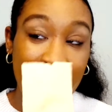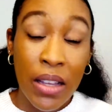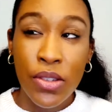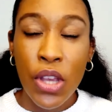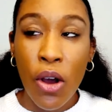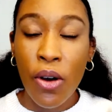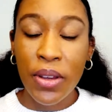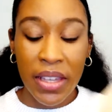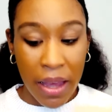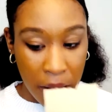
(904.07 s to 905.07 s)

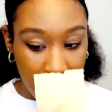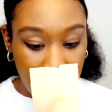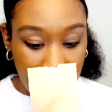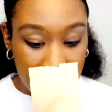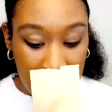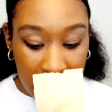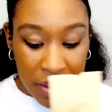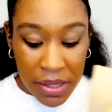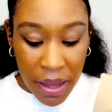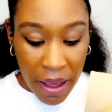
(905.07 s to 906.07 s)
So yeah,
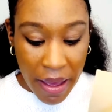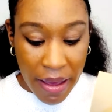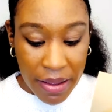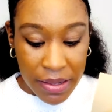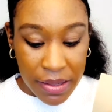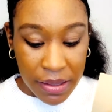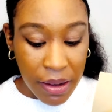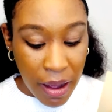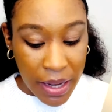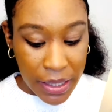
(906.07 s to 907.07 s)
this has
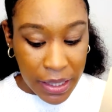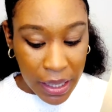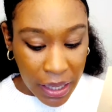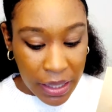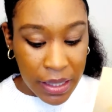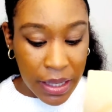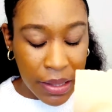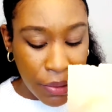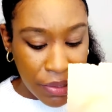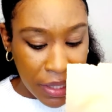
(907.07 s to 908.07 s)
cotton candy,
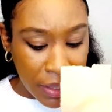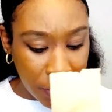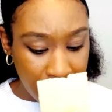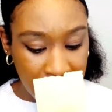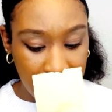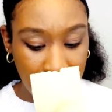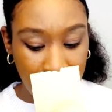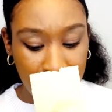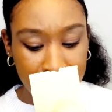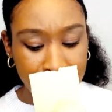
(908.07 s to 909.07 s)
there's licorice in
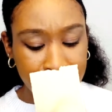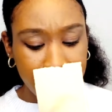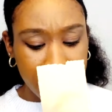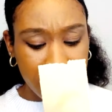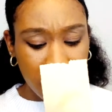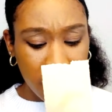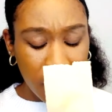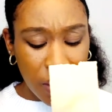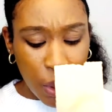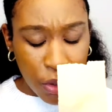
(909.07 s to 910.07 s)
here,
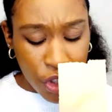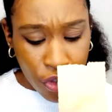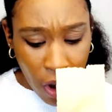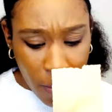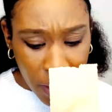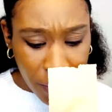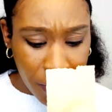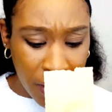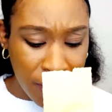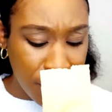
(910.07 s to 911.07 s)
there's
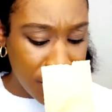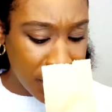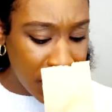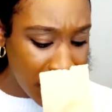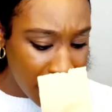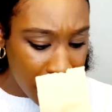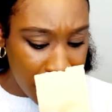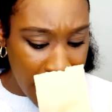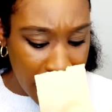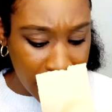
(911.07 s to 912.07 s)
strawberry, there's lily of the
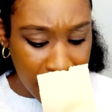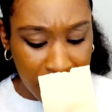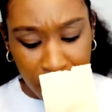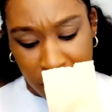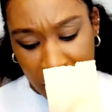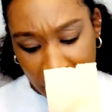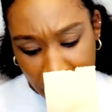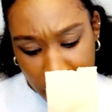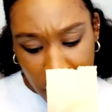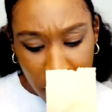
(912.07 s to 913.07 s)
valley, there's
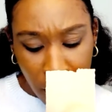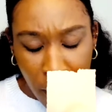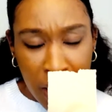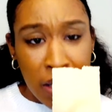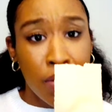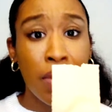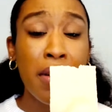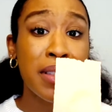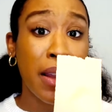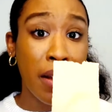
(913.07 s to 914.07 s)
caramel. So
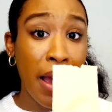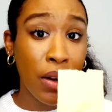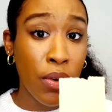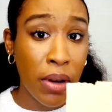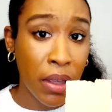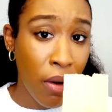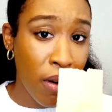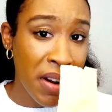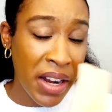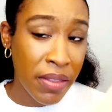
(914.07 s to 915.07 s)
there's a lot going
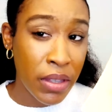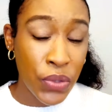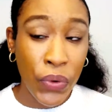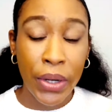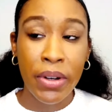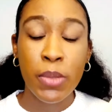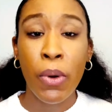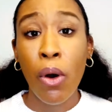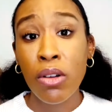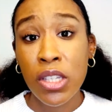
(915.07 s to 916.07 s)
on in this fragrance,
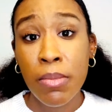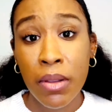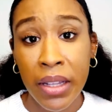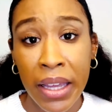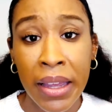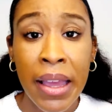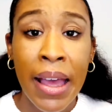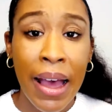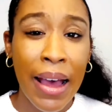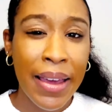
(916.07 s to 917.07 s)
but ultimately
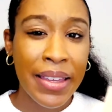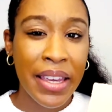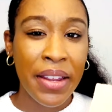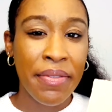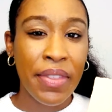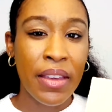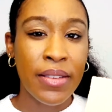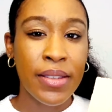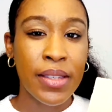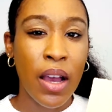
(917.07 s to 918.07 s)
I get
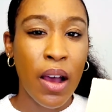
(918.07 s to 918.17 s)
this